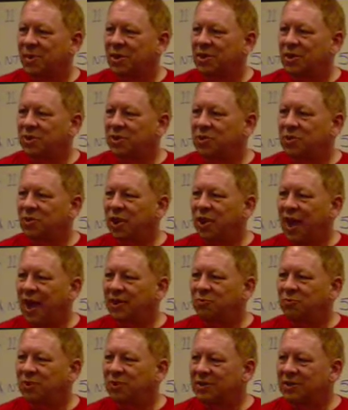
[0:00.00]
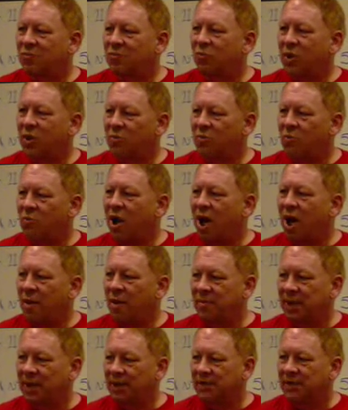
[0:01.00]
So that's what ROM
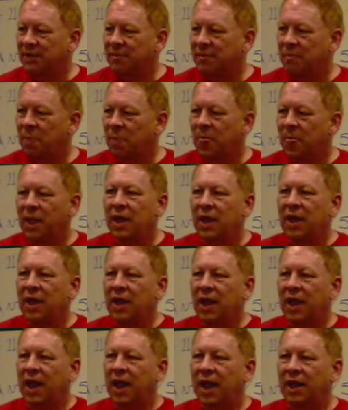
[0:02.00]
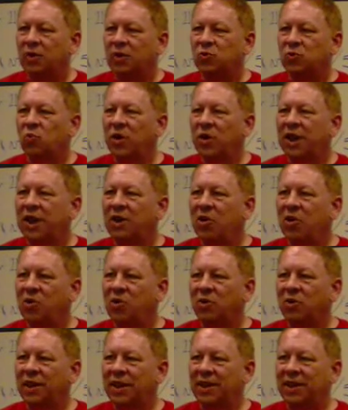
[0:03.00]
is. And it's
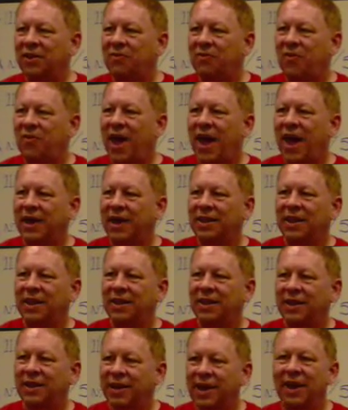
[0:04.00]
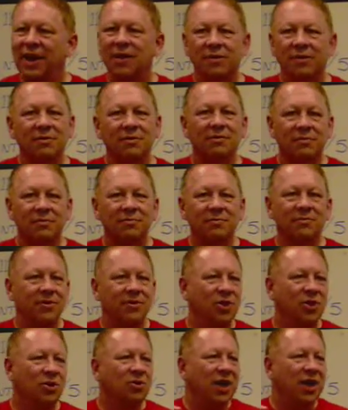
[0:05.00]
read-only in the fact that
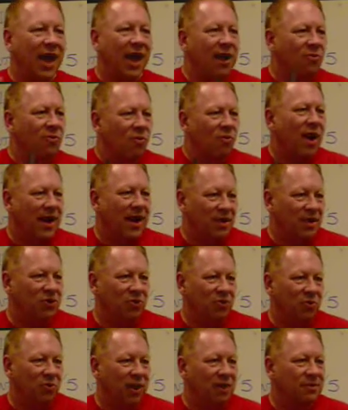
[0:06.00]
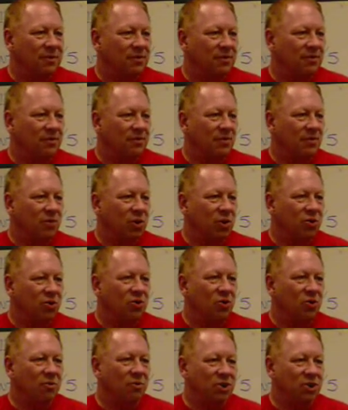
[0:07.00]
you can't write to it. You
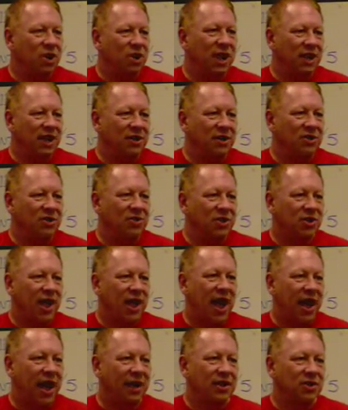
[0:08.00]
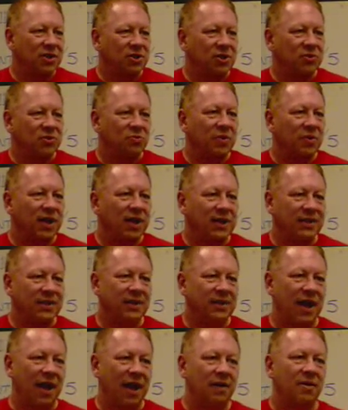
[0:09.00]
don't change that. It just reads
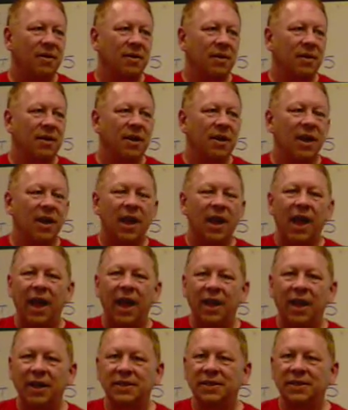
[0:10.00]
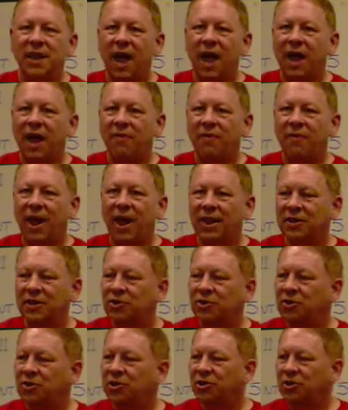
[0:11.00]
that. And it's
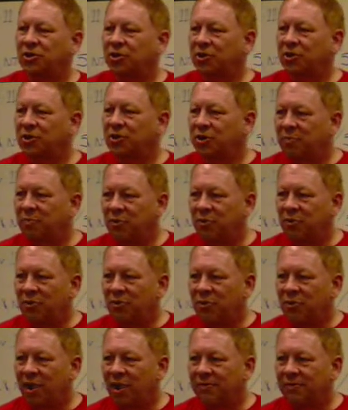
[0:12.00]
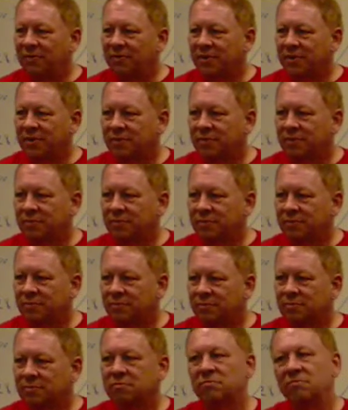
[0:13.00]
non-volatile. You turn the computer off,
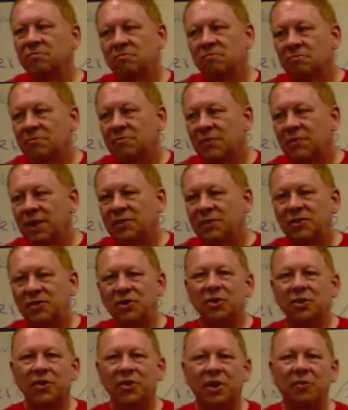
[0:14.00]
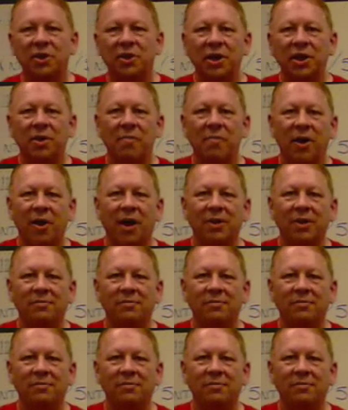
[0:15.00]
it's still there when you come on.